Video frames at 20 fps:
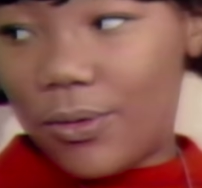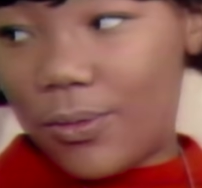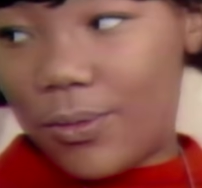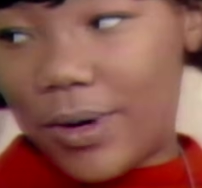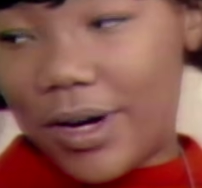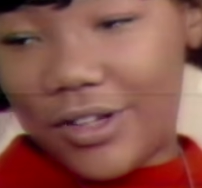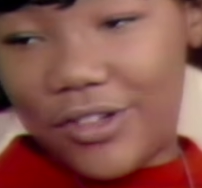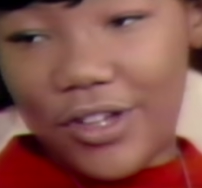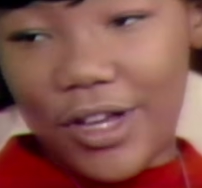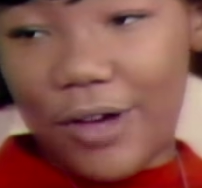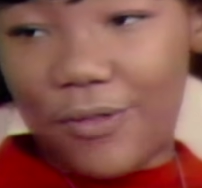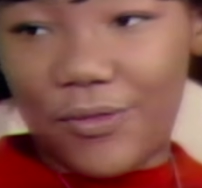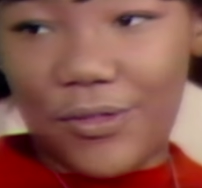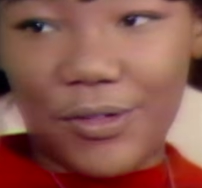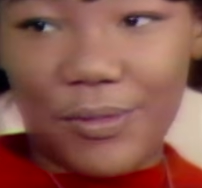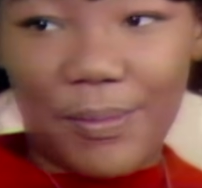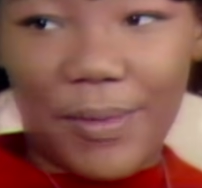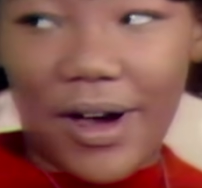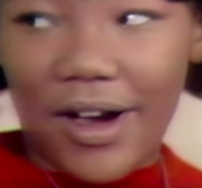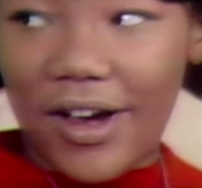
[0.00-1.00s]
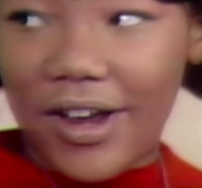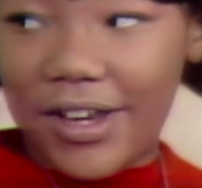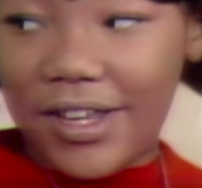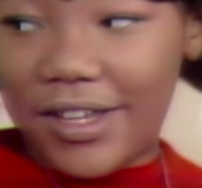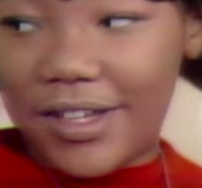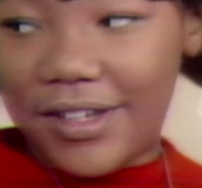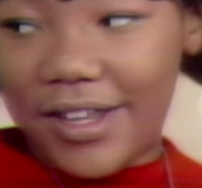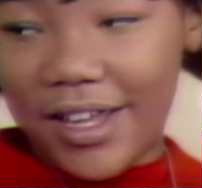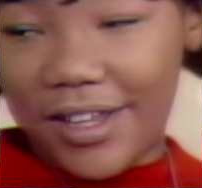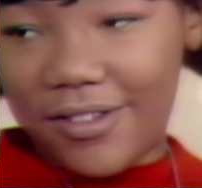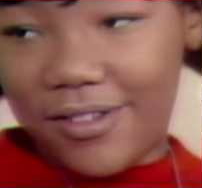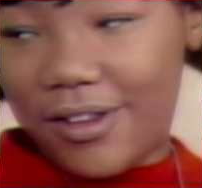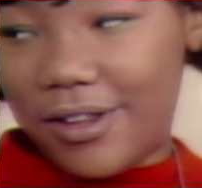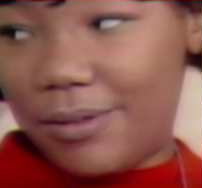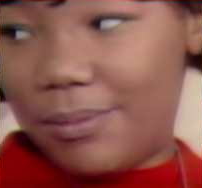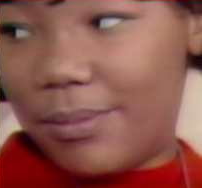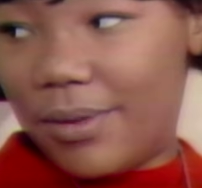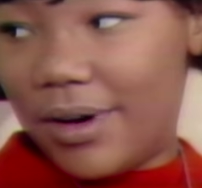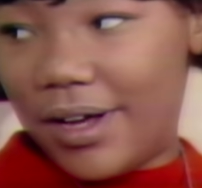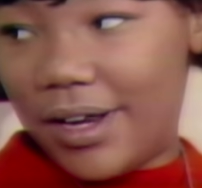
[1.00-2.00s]
watch after Marty and
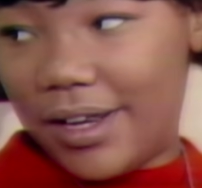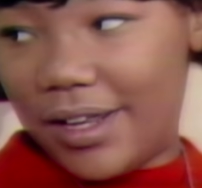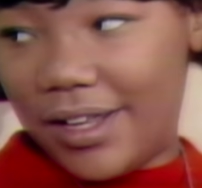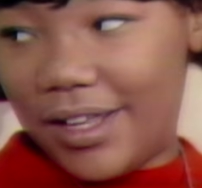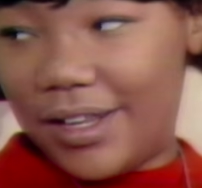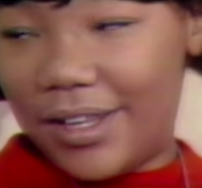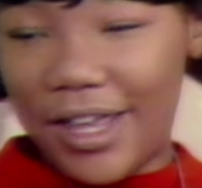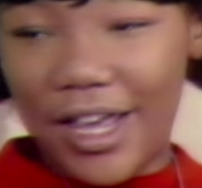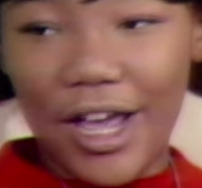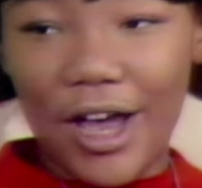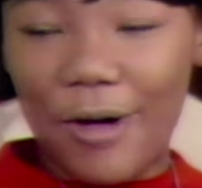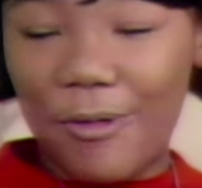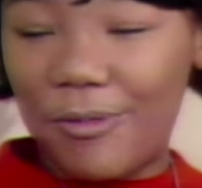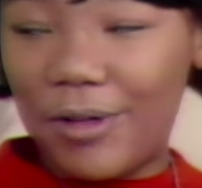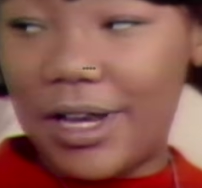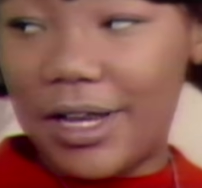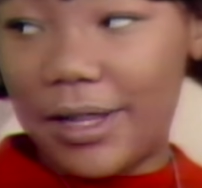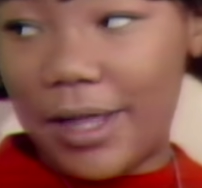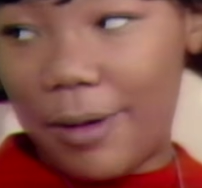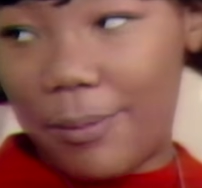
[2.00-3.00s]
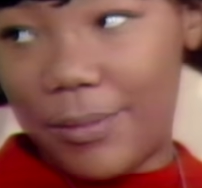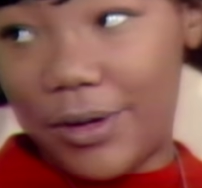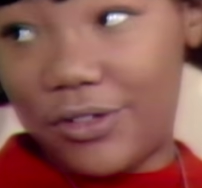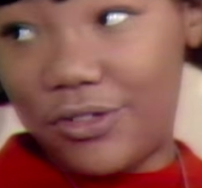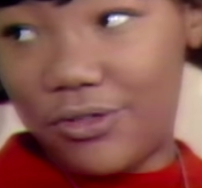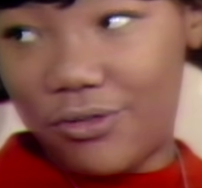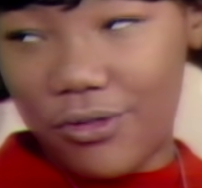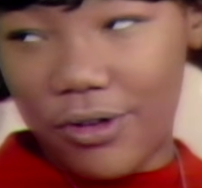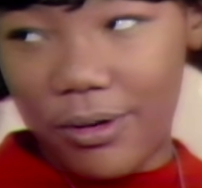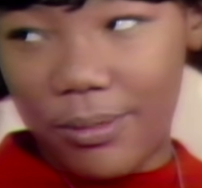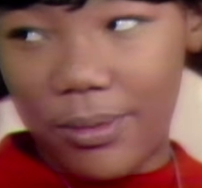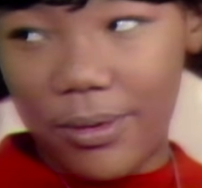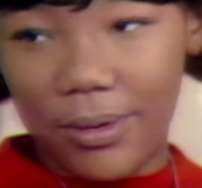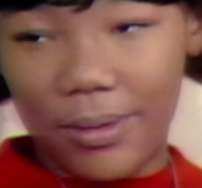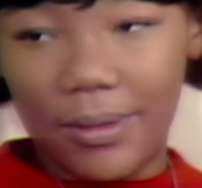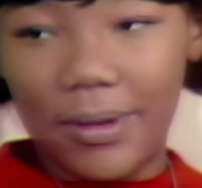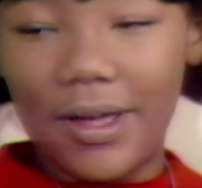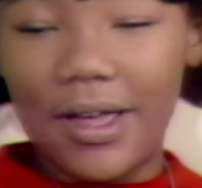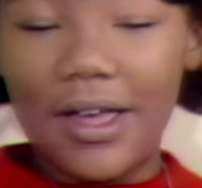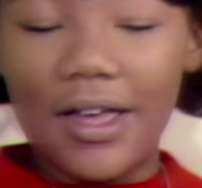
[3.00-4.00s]
Dexter and Bunny, and they aren't really that much
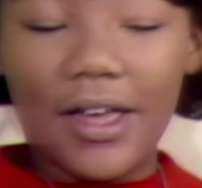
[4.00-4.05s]
trouble.